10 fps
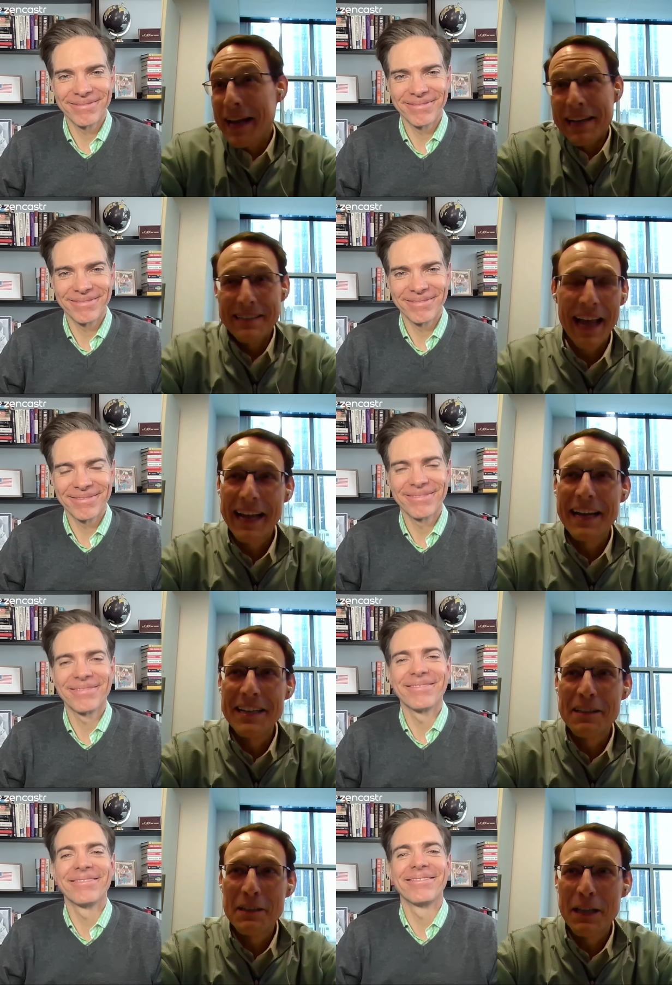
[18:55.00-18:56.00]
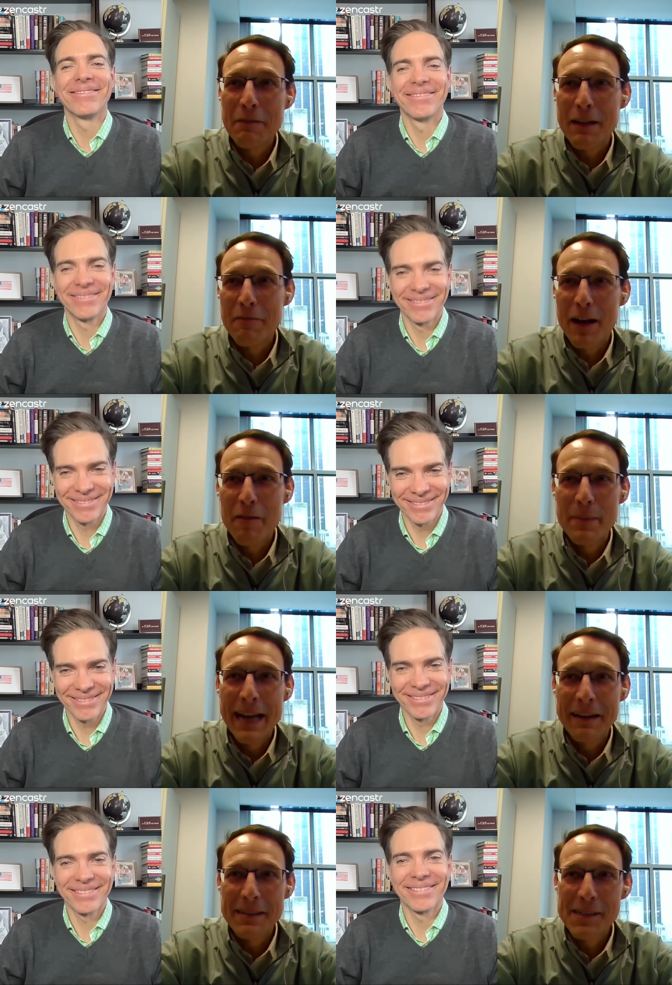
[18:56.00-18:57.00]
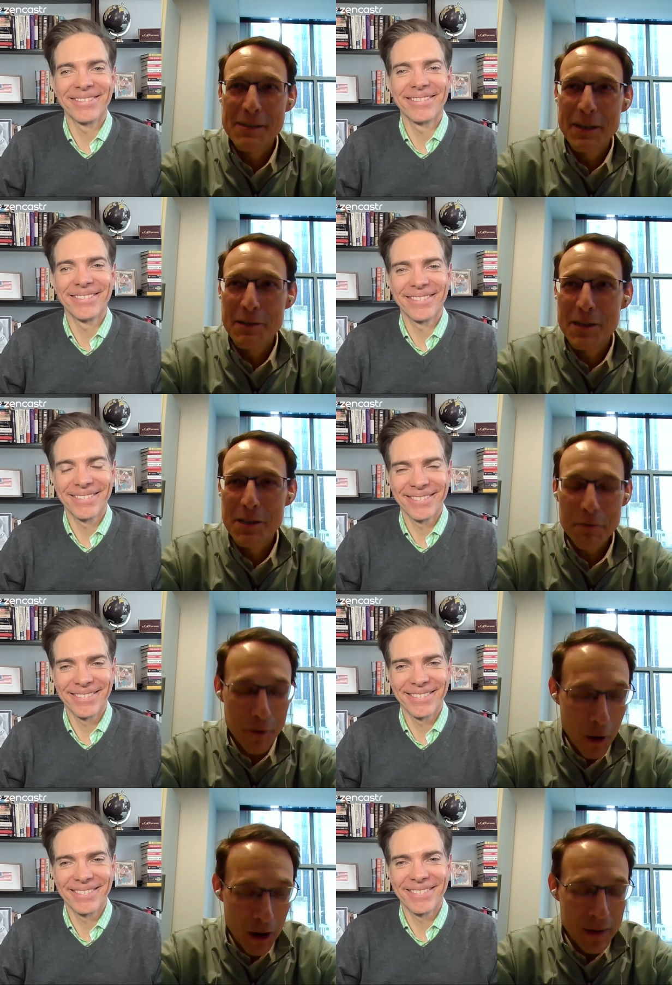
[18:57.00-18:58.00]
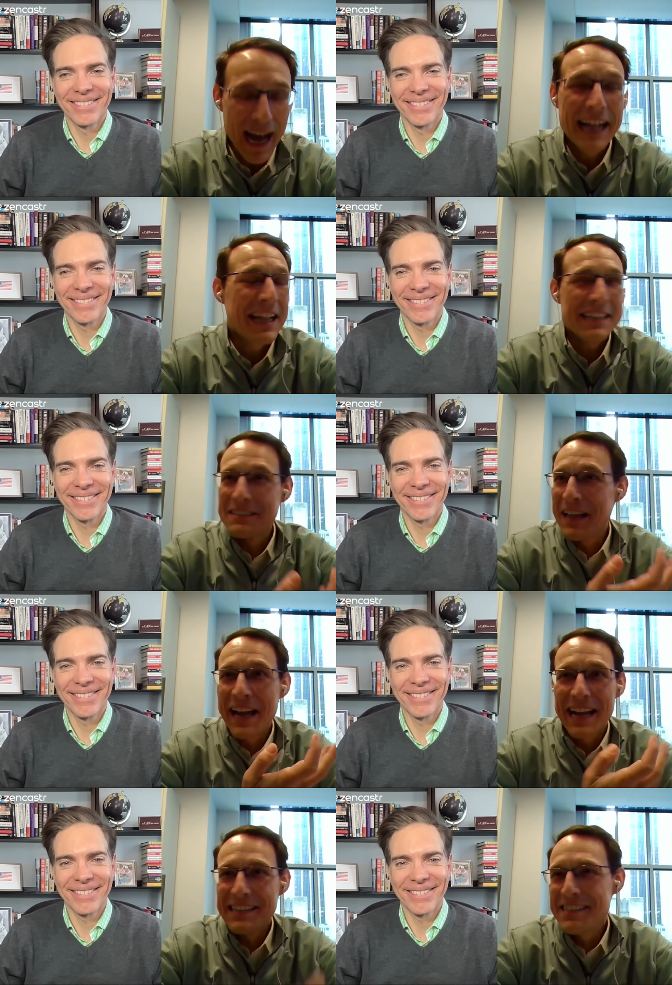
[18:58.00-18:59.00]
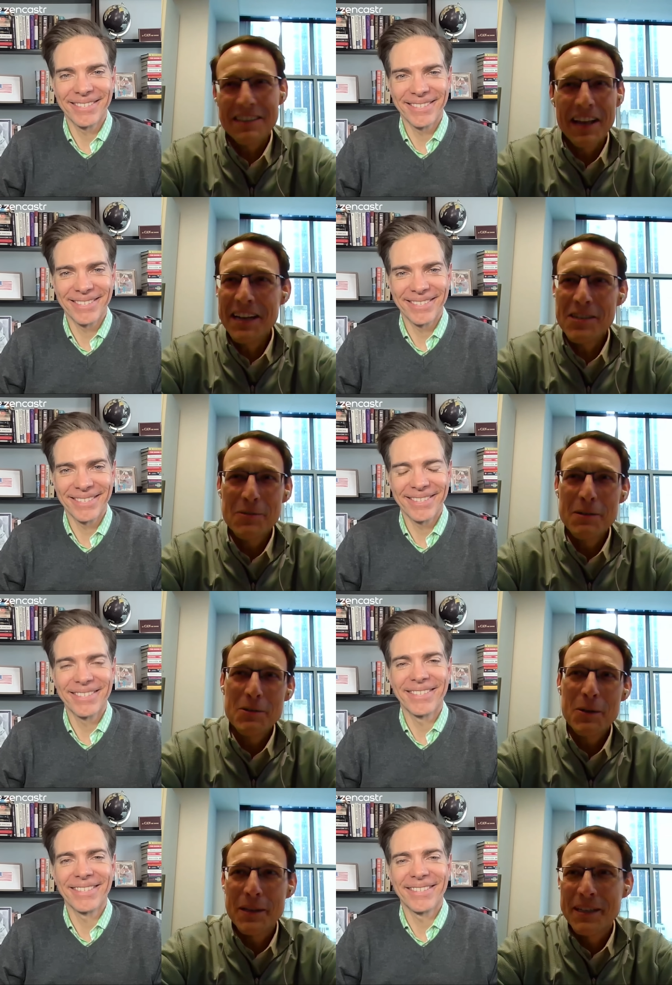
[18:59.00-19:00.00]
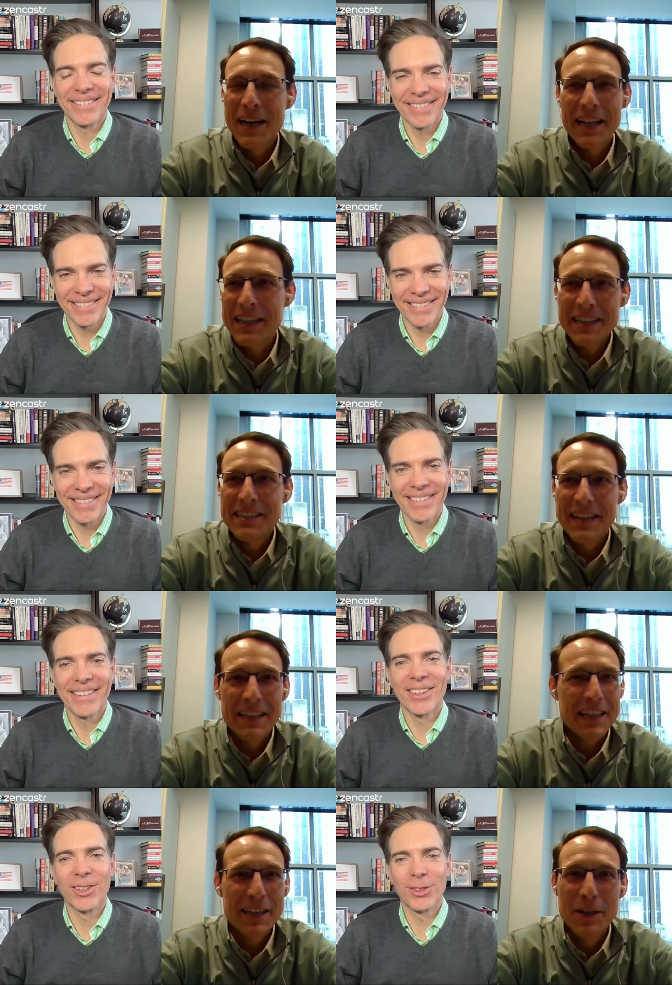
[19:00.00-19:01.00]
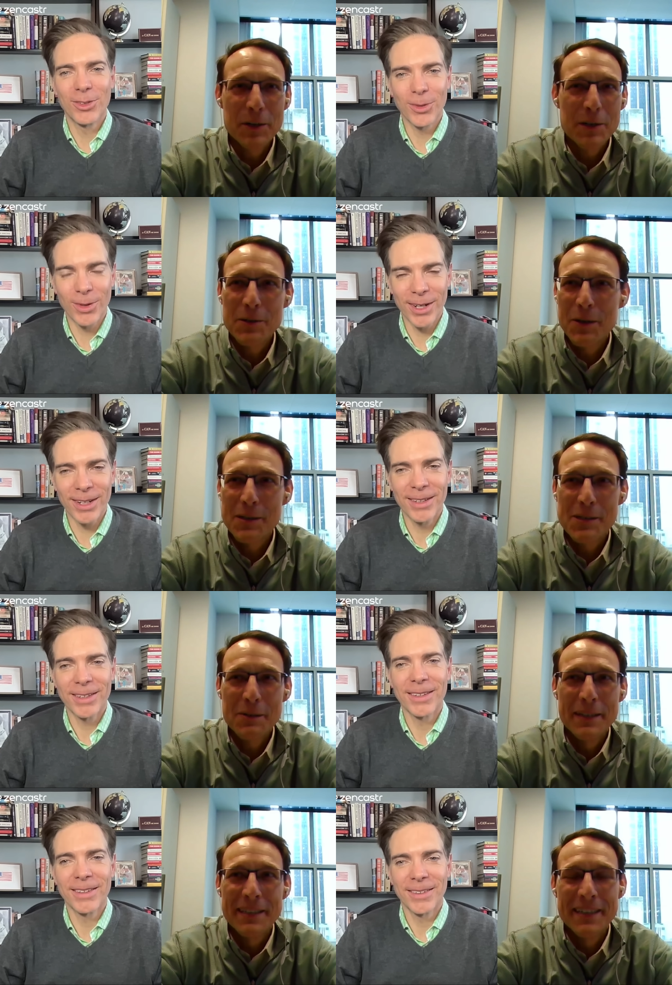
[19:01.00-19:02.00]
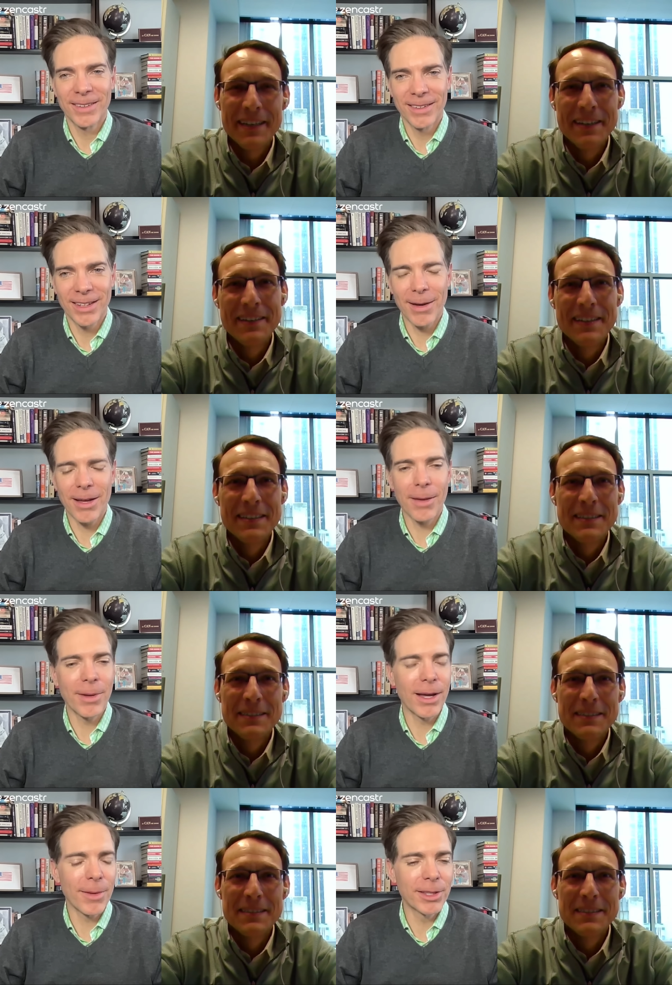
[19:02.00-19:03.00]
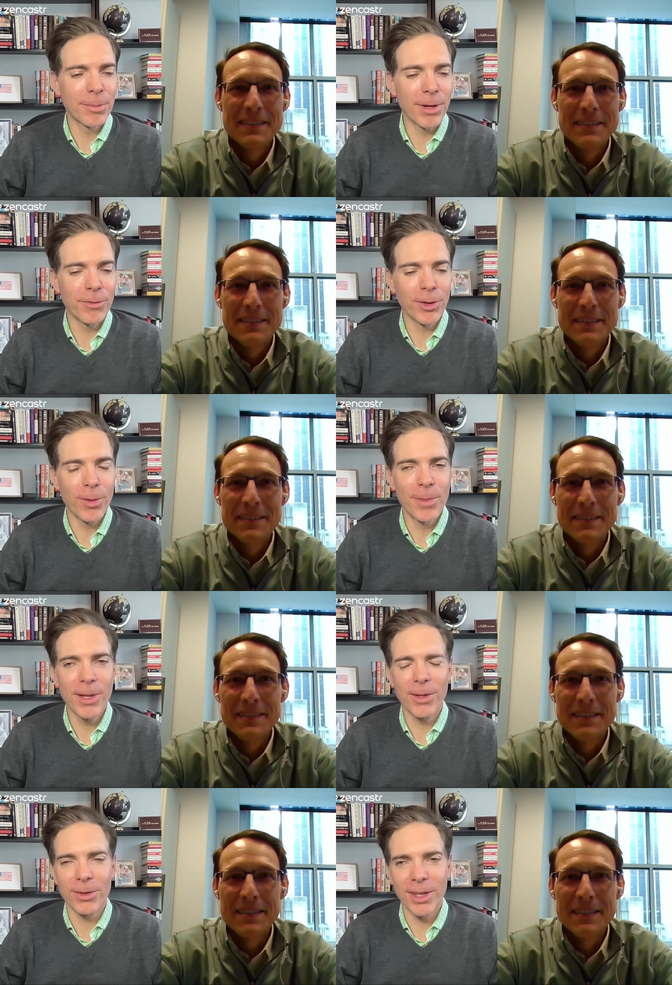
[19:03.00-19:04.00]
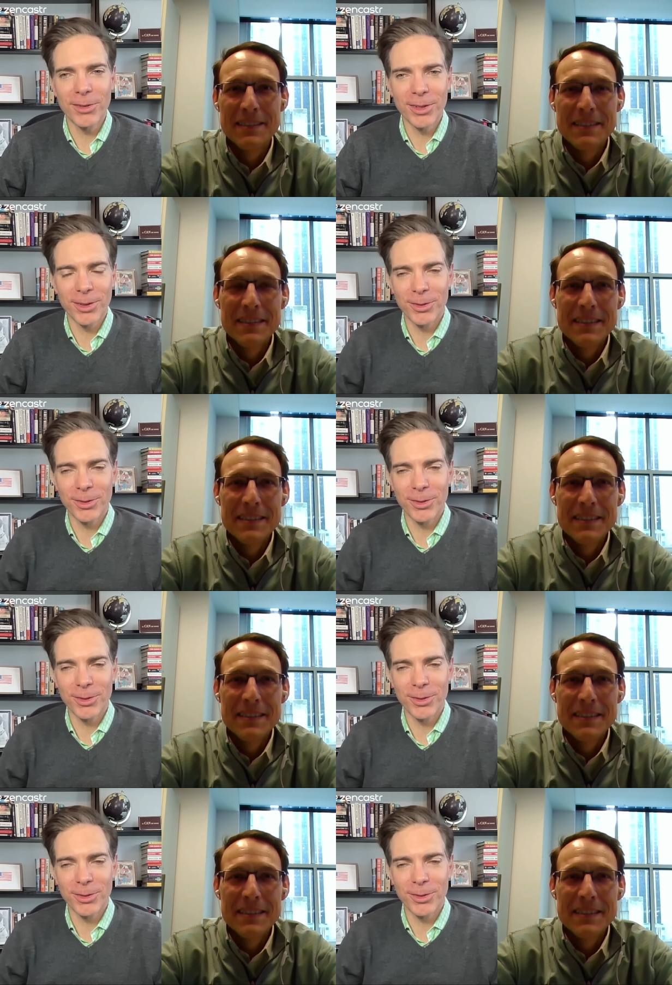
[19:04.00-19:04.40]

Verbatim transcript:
Speaker 1: got nothing left. I've been out of this, you know, since the fall. I like the Lions. The Lions are an underdog. I like a
Speaker 2: good underdog story. You know, how about the Buffalo Bills? That's
Speaker 1: a good